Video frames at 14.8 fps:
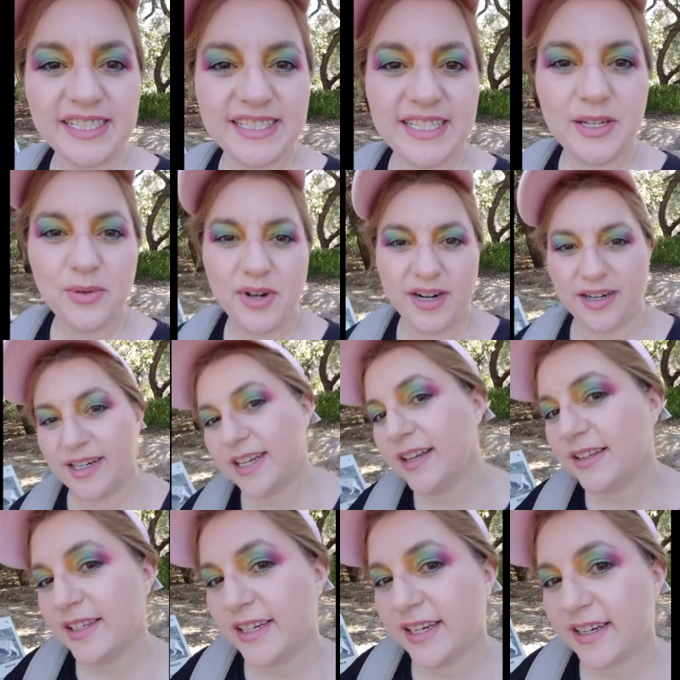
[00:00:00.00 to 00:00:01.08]
you are
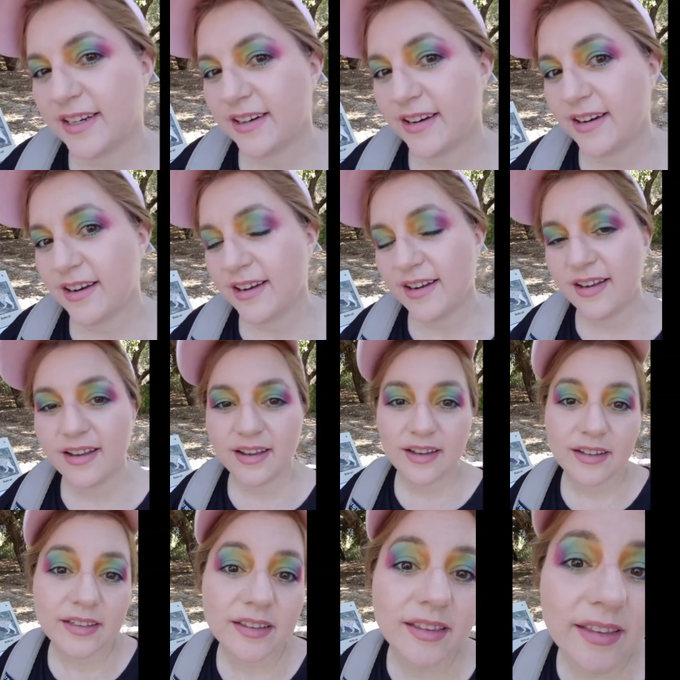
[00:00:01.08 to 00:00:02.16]
killing it, girl.
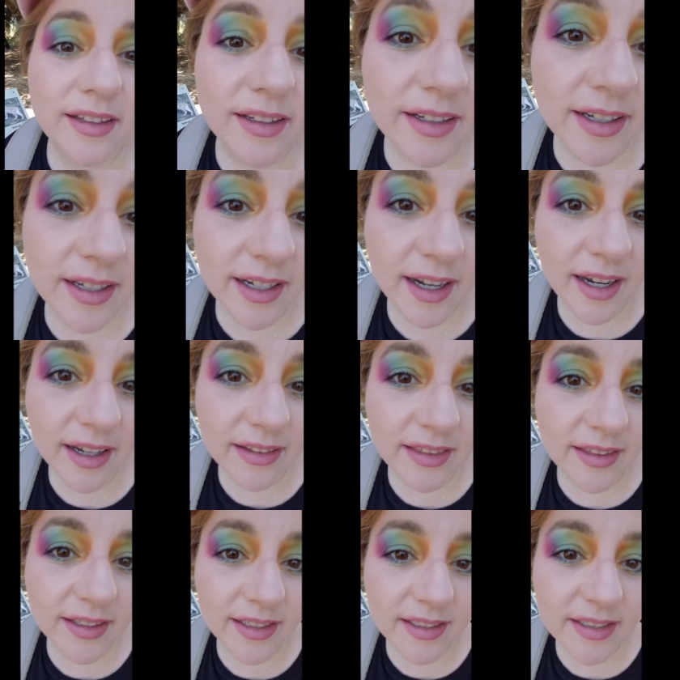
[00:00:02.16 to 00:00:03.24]
Look at
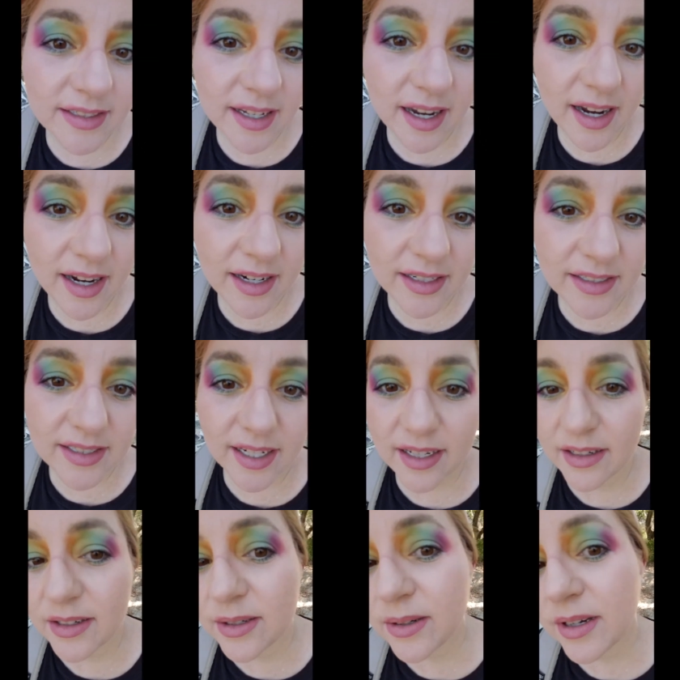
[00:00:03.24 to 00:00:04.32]
this
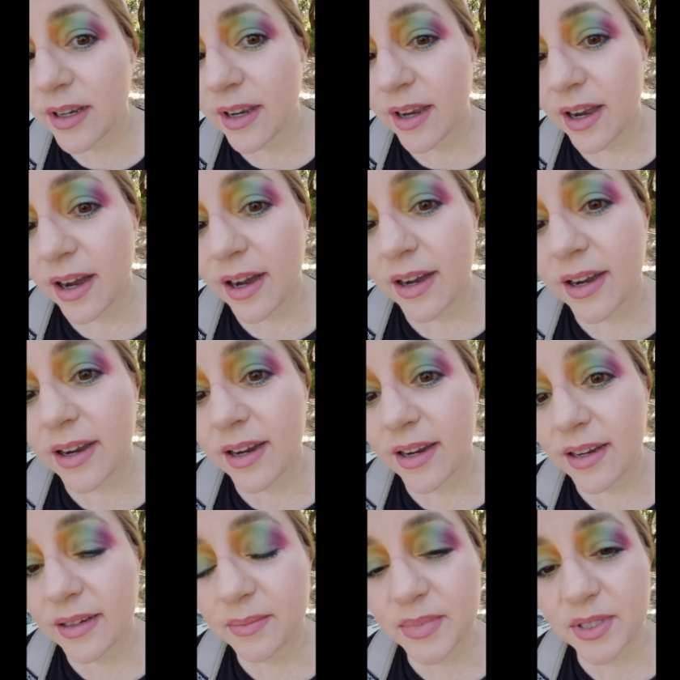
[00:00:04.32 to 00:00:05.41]
eyeshadow. I
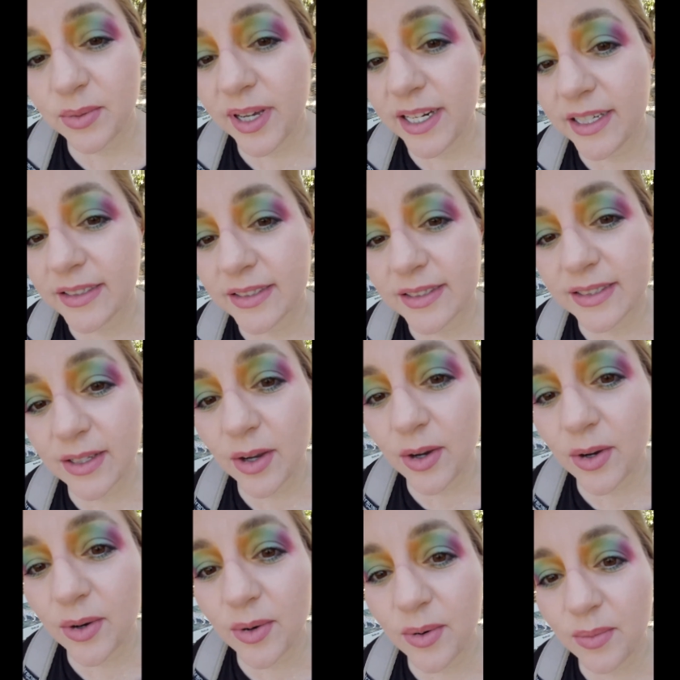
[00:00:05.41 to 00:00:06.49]
am sweating
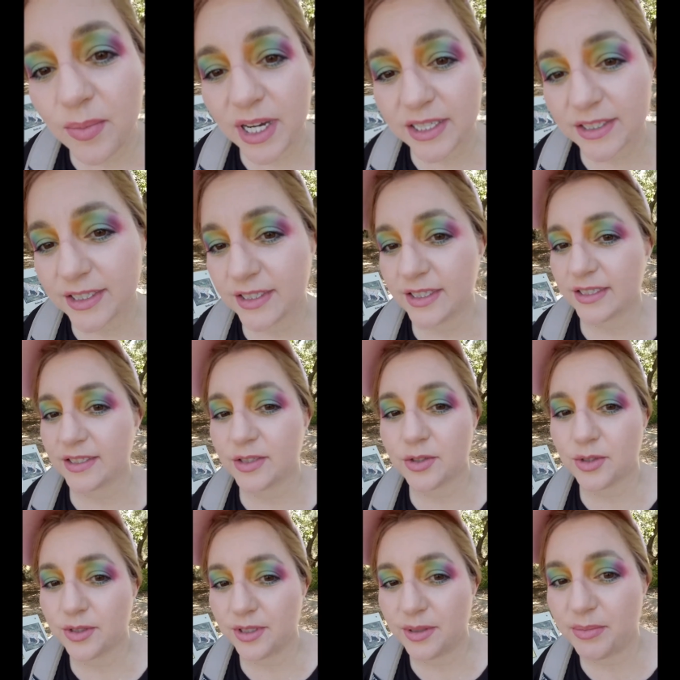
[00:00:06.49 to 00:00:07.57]
so much, just
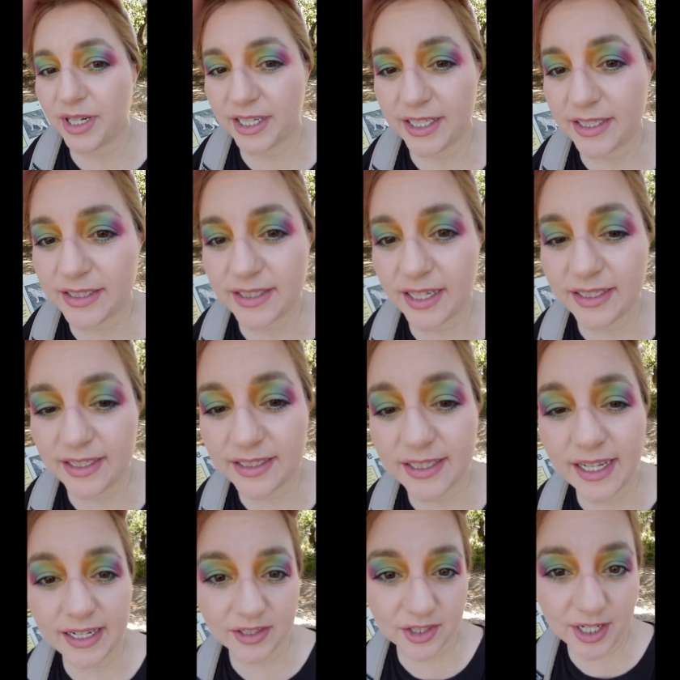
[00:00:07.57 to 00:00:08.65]
truly buckets. I need to
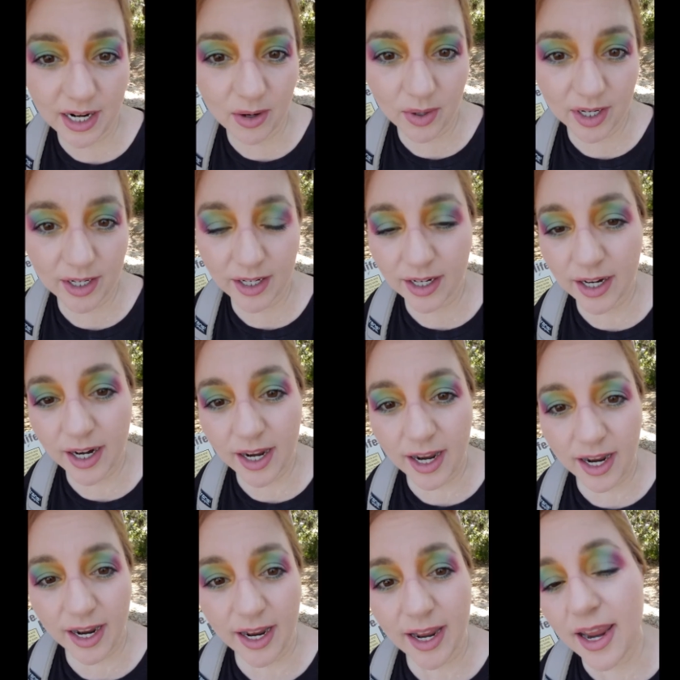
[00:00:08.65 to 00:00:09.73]
take a shower
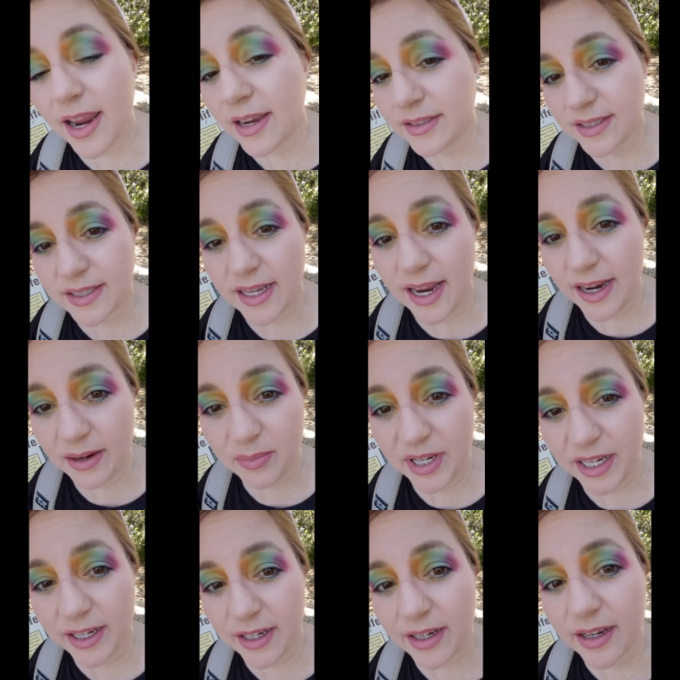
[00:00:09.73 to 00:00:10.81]

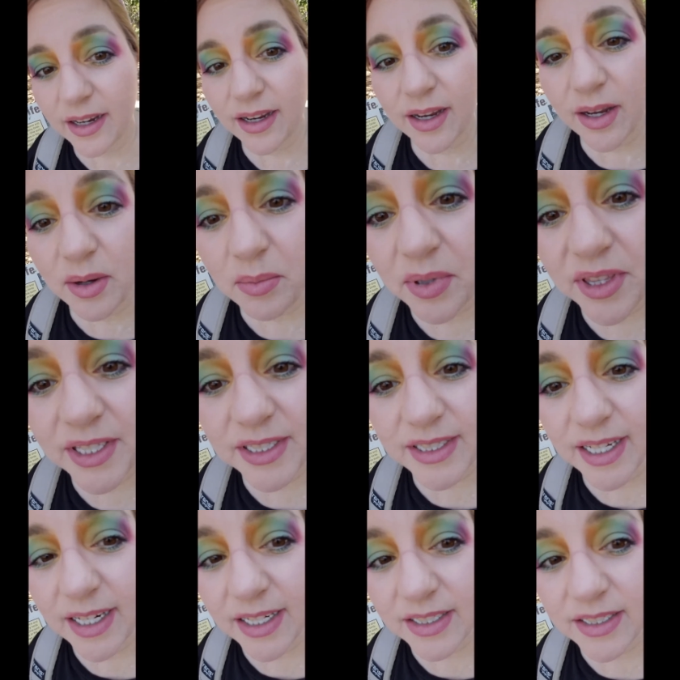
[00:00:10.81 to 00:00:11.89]
ASAP. But this
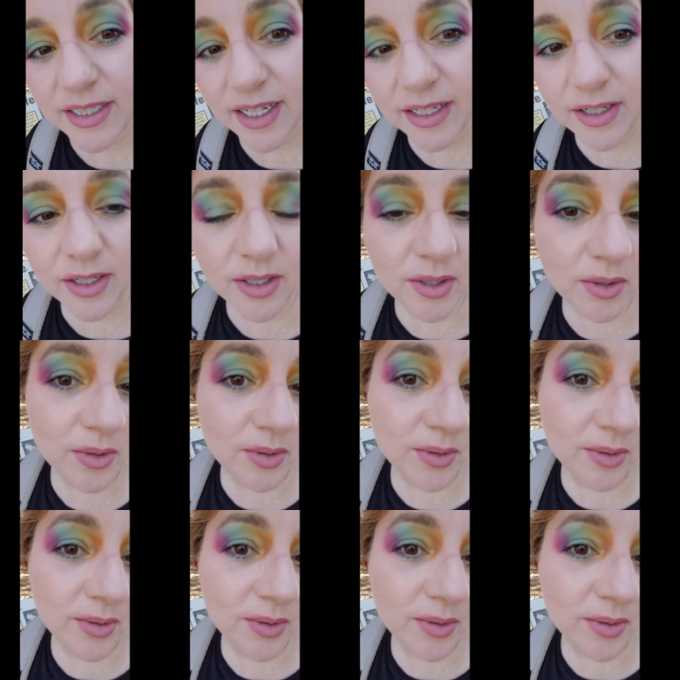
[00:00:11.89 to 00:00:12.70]
eyeshadow